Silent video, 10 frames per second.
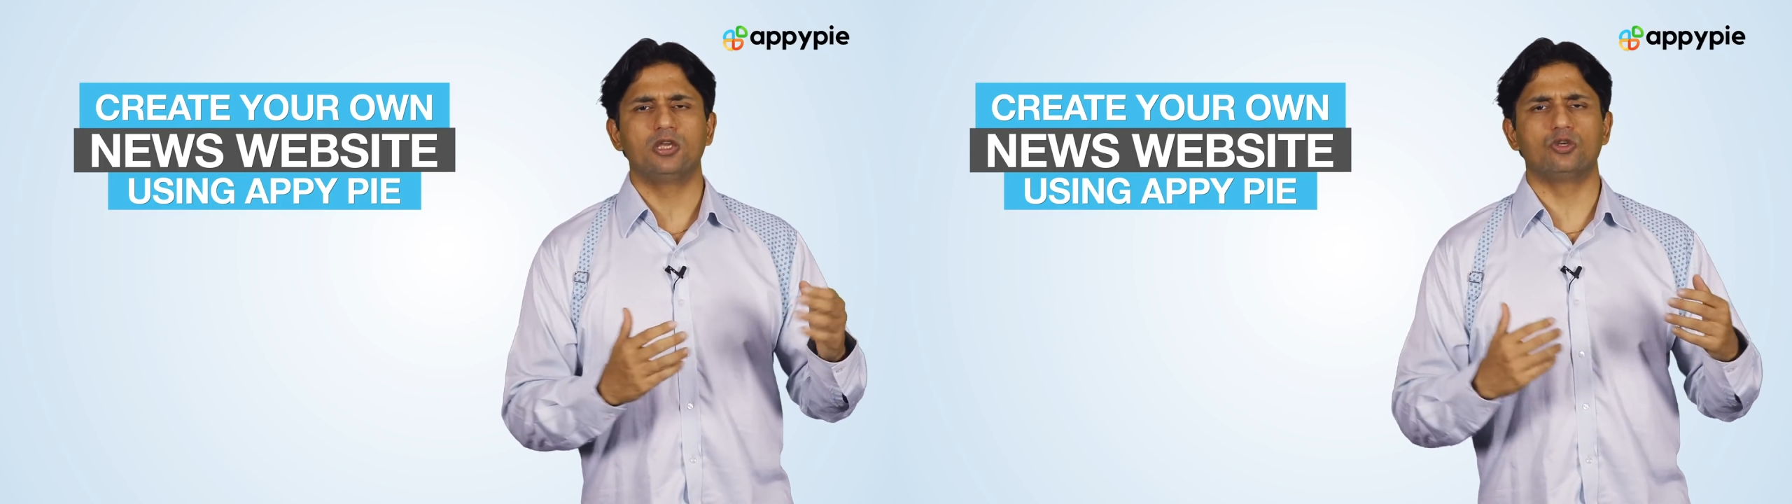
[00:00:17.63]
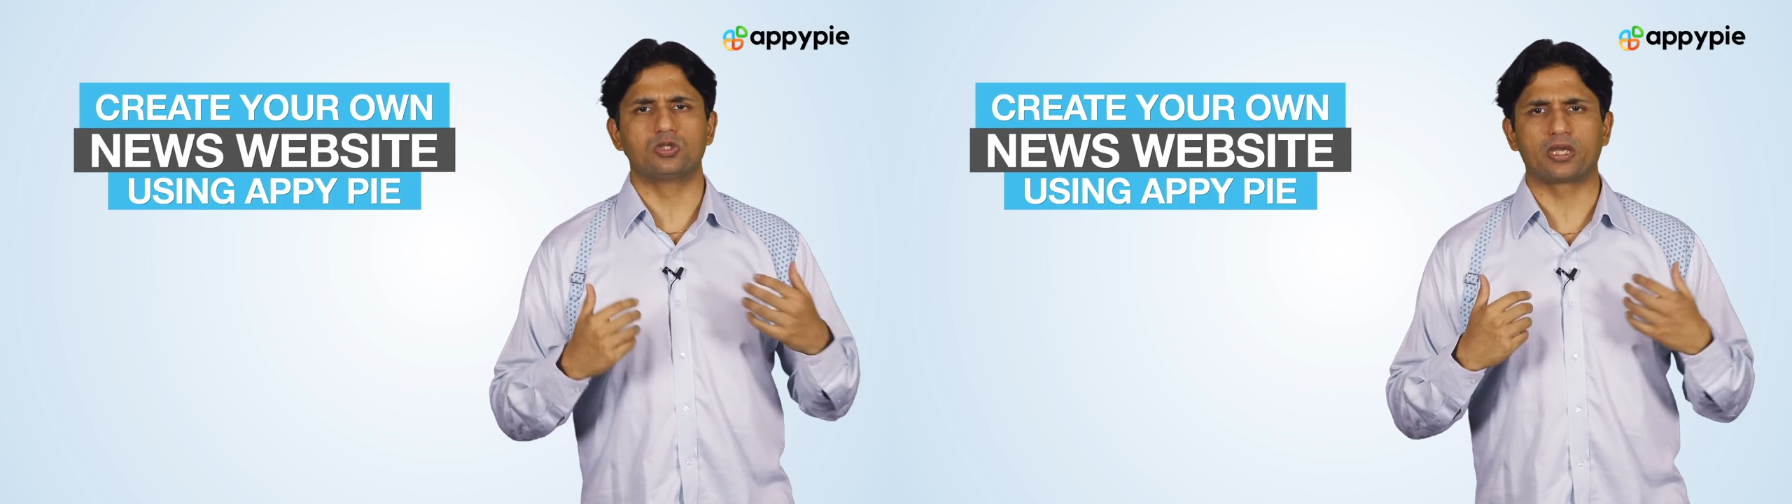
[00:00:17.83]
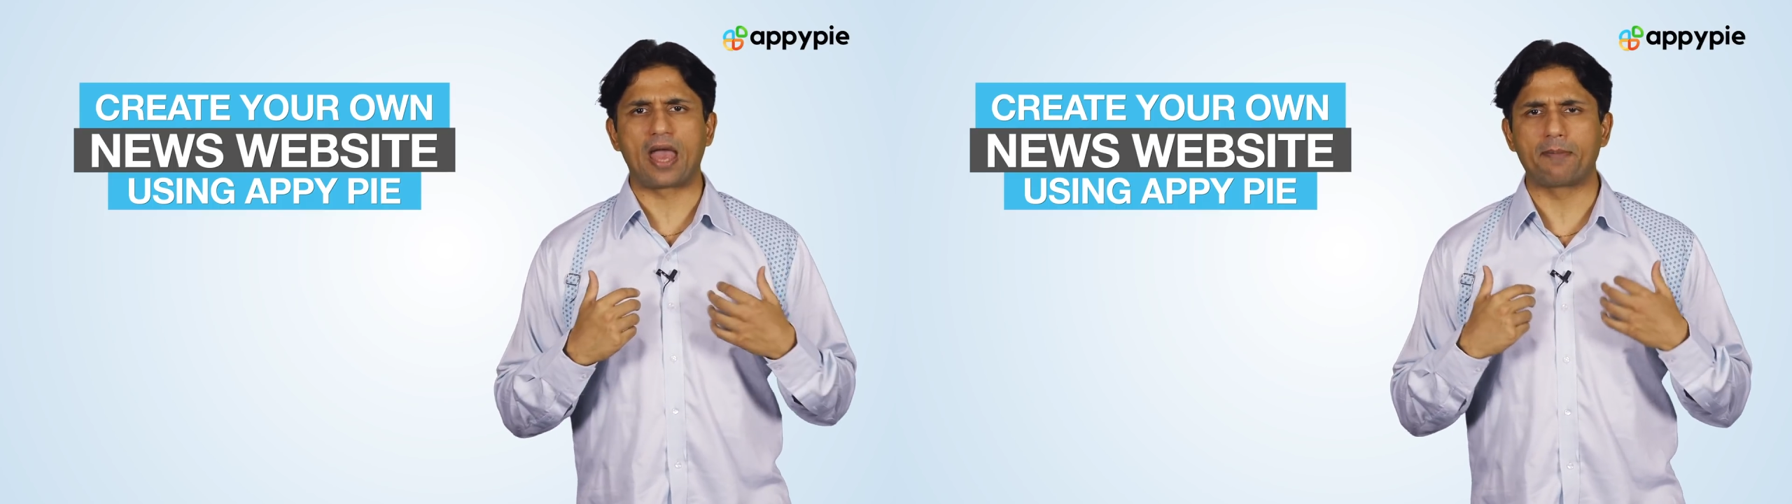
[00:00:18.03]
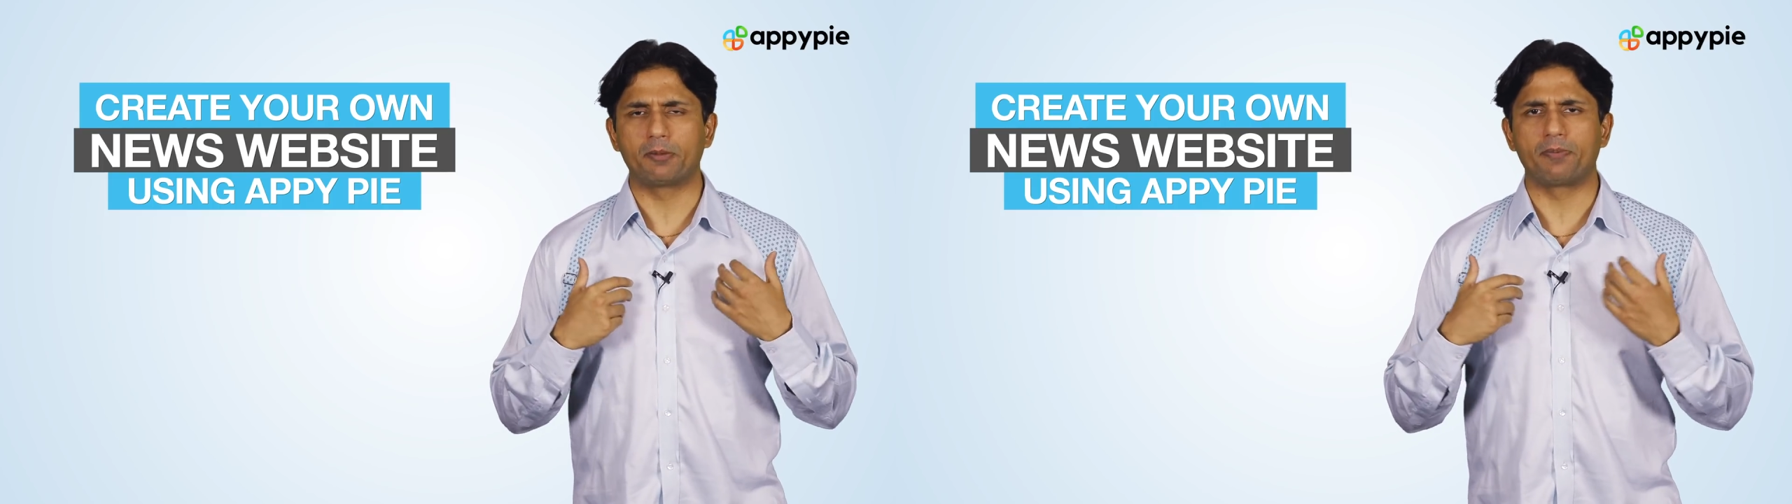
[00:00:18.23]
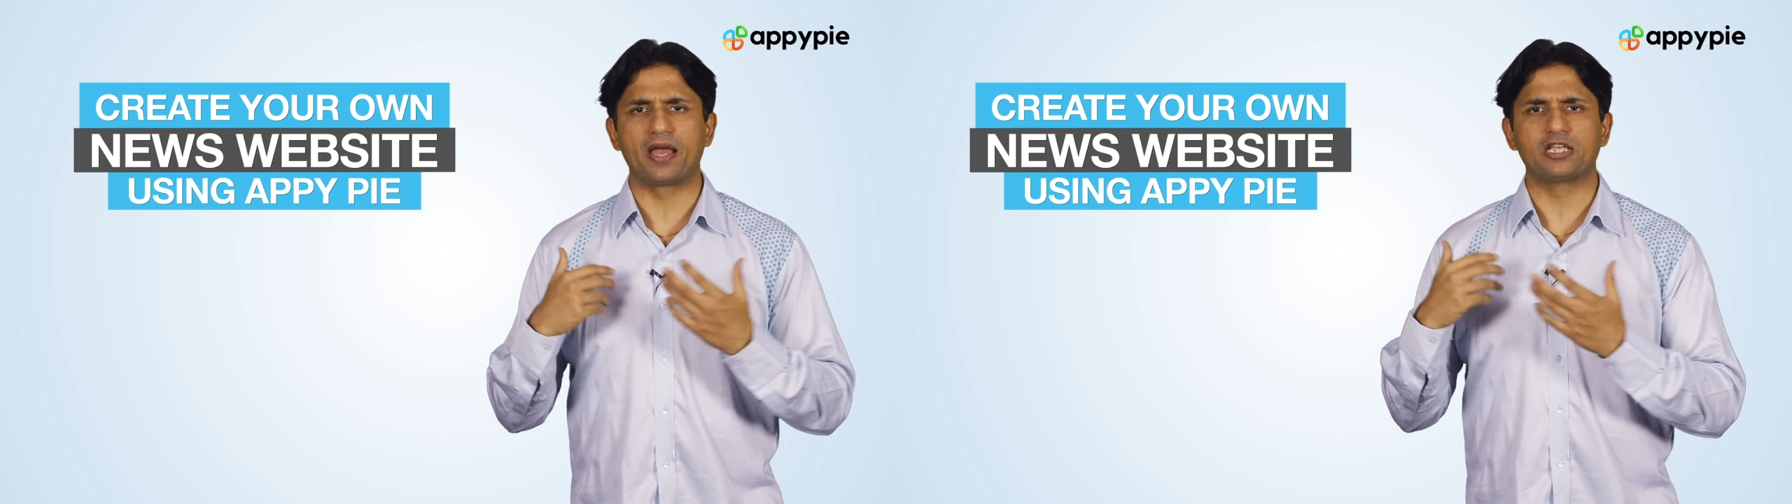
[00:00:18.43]
using
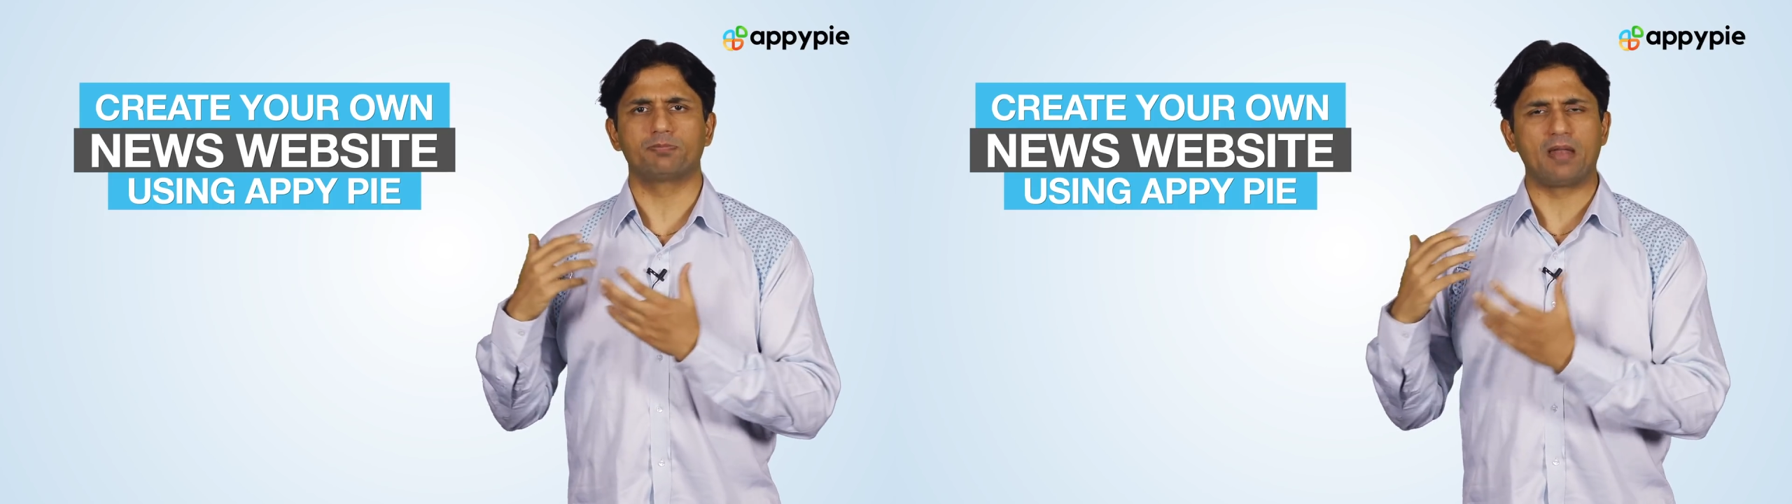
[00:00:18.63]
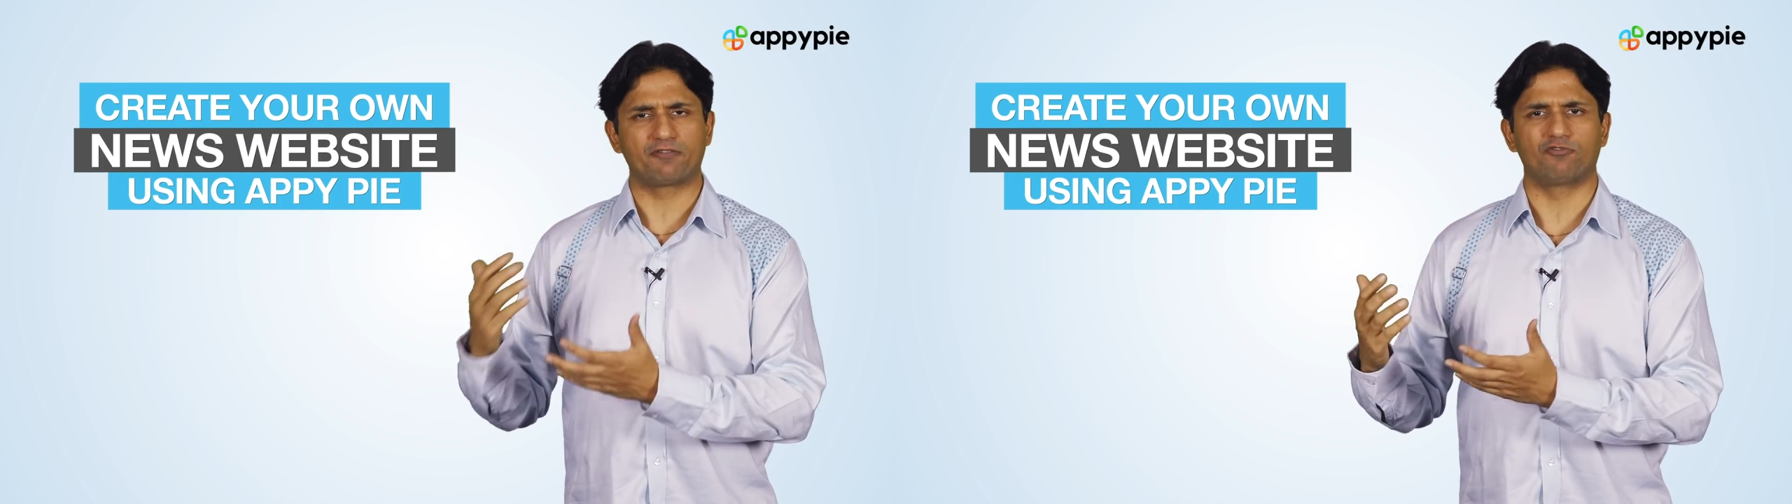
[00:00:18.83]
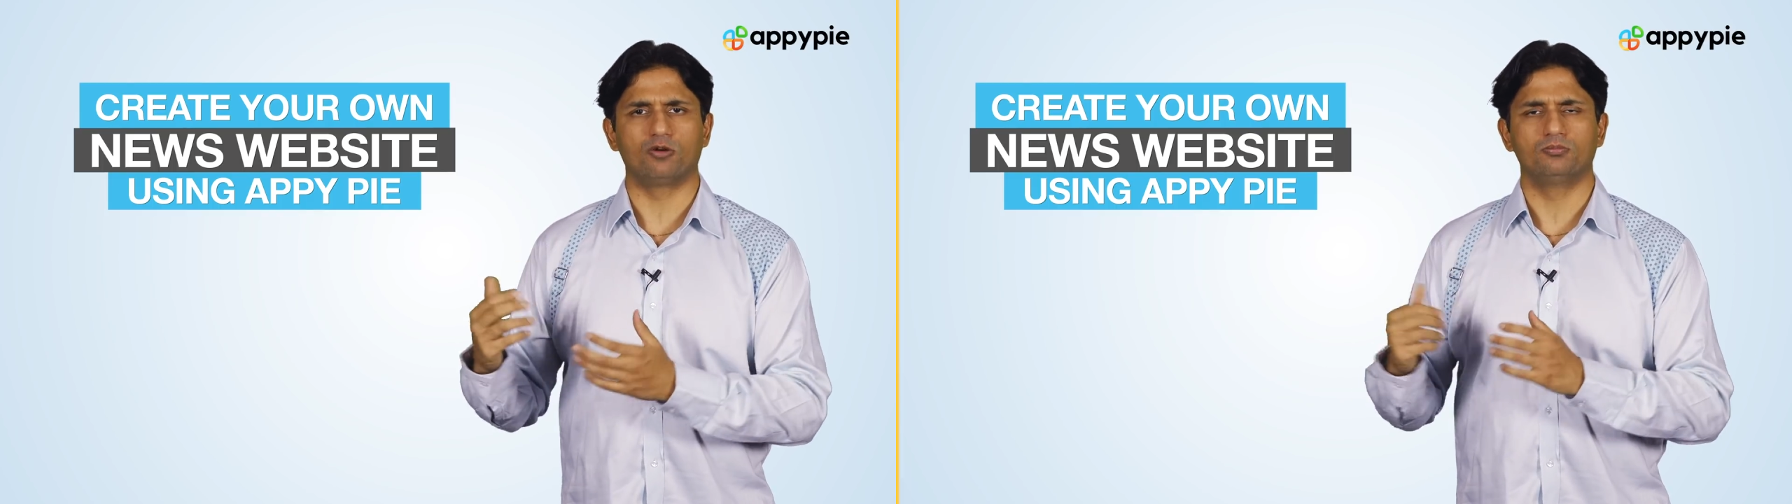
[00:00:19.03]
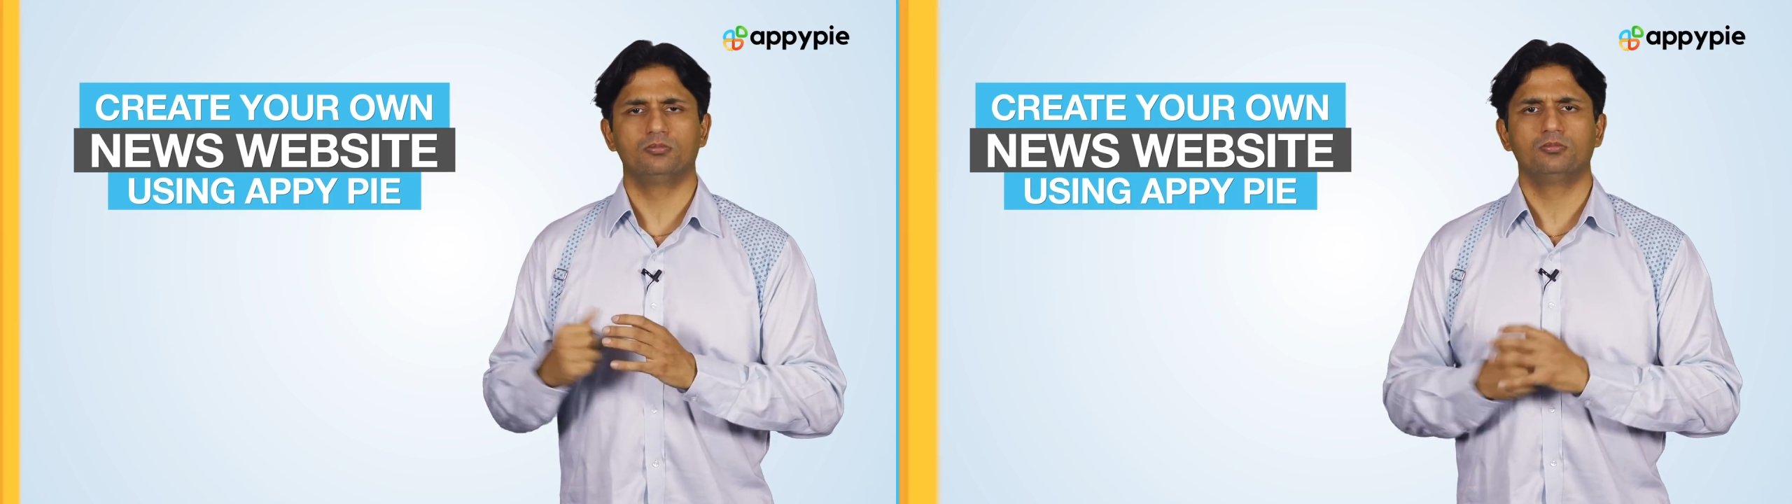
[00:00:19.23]
Appy Pie's platform.